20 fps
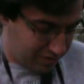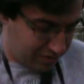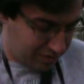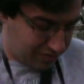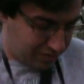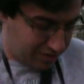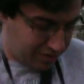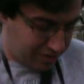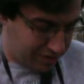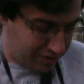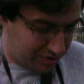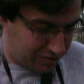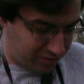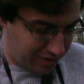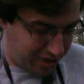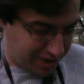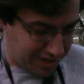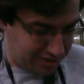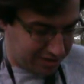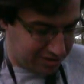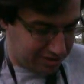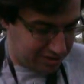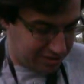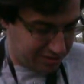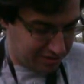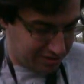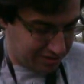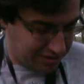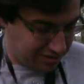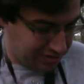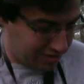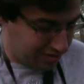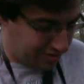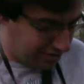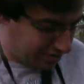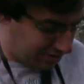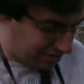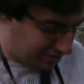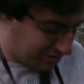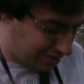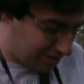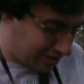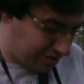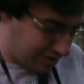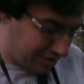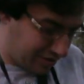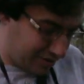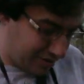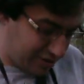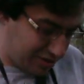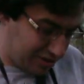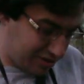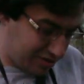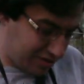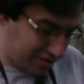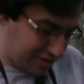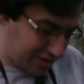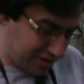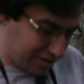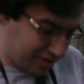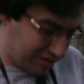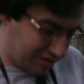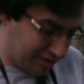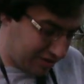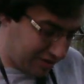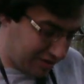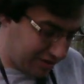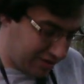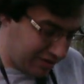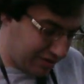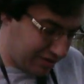where it's west. Here, let me just do that. Hold on.